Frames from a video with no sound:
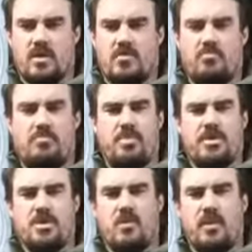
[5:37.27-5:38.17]
But you
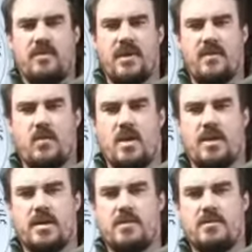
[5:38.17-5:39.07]
know what? Now they're walking.
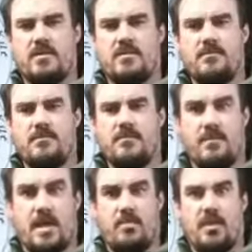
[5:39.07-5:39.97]
They
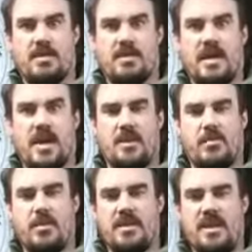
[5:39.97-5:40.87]
put in the time. They put
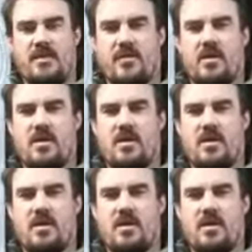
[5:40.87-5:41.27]
in the effort.